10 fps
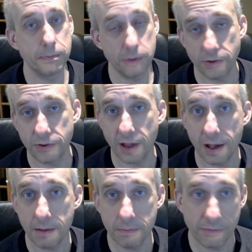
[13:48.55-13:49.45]
DOS
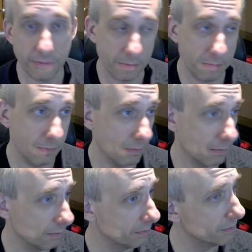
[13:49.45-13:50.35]
game
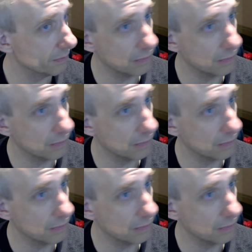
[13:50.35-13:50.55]
from